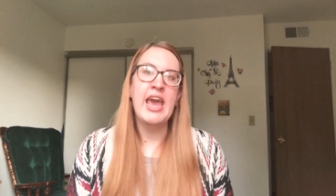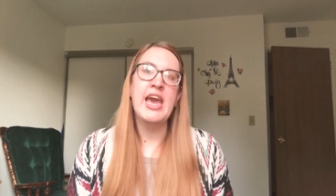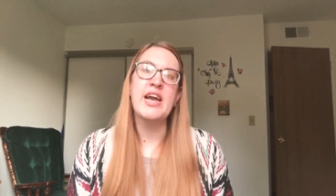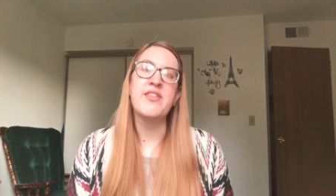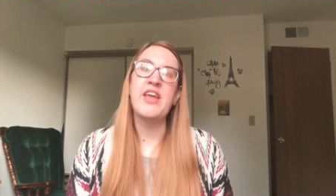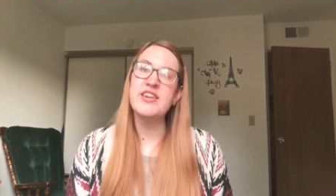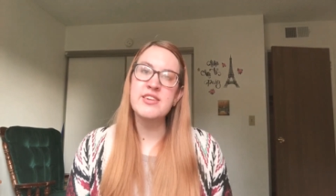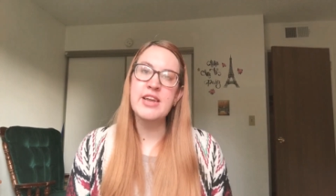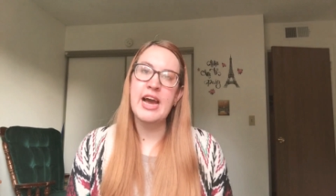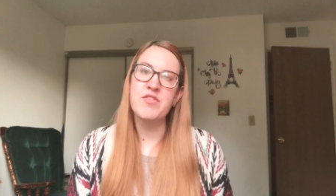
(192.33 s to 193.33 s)
and they
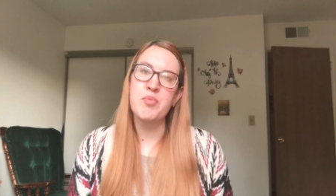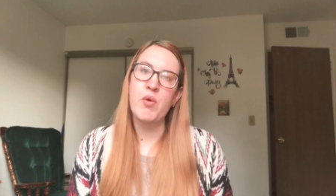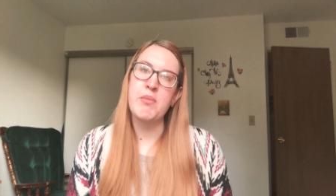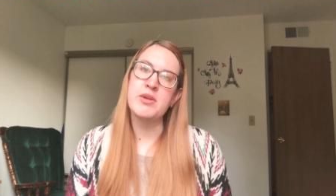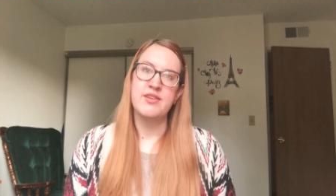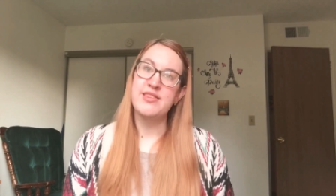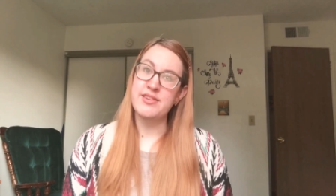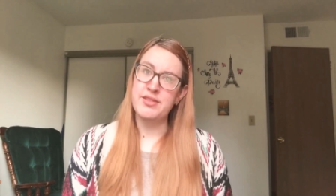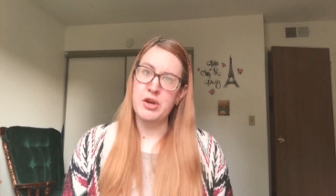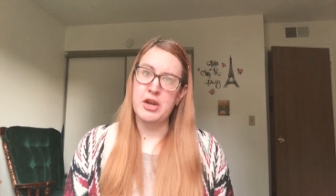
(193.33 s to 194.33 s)
didn't have appointments
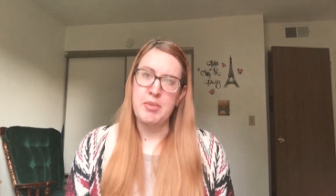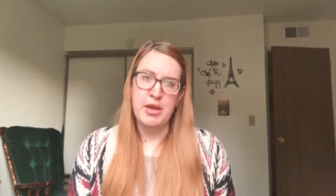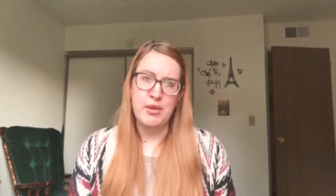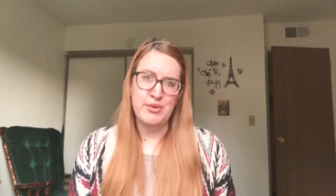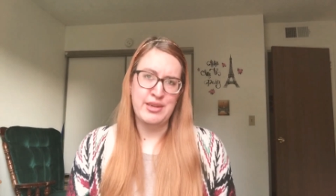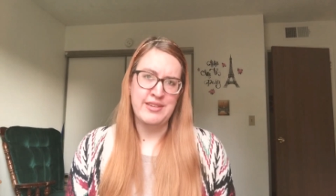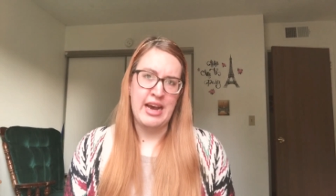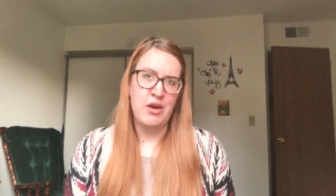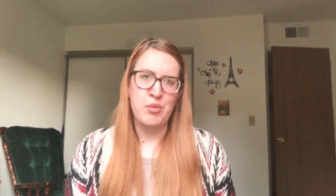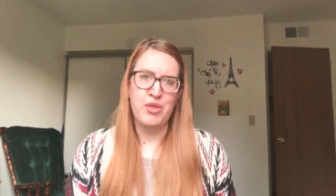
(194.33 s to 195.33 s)
since they're going to be closing
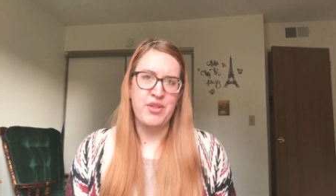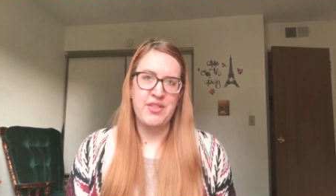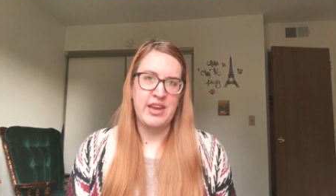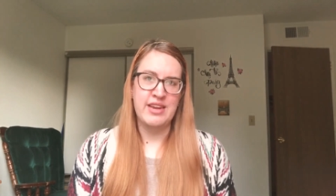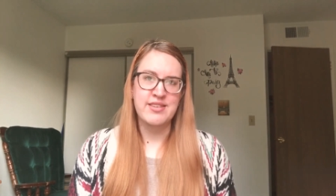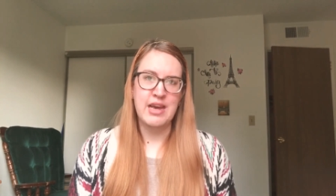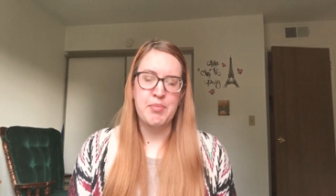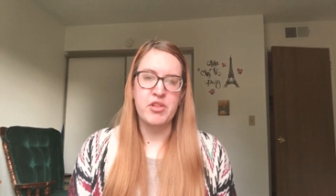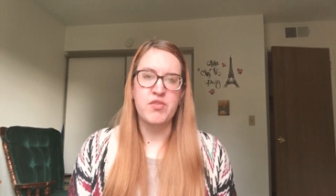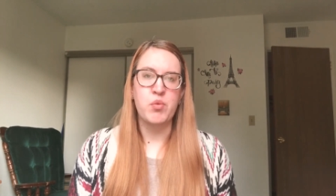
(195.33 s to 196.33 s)
down within the next
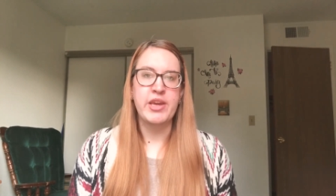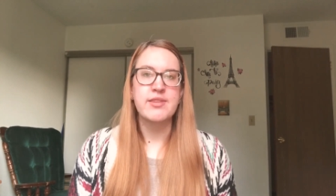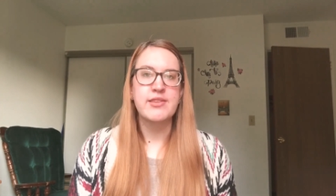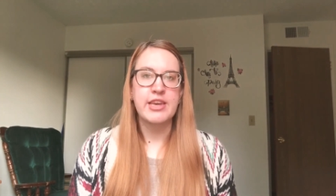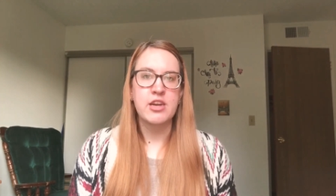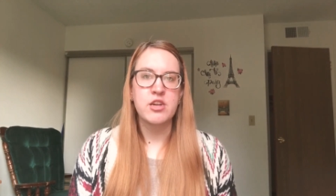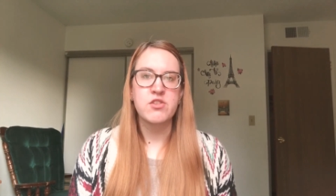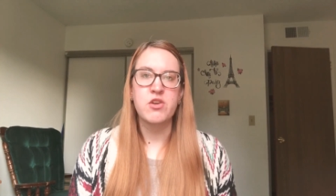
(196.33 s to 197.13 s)
couple of weeks here.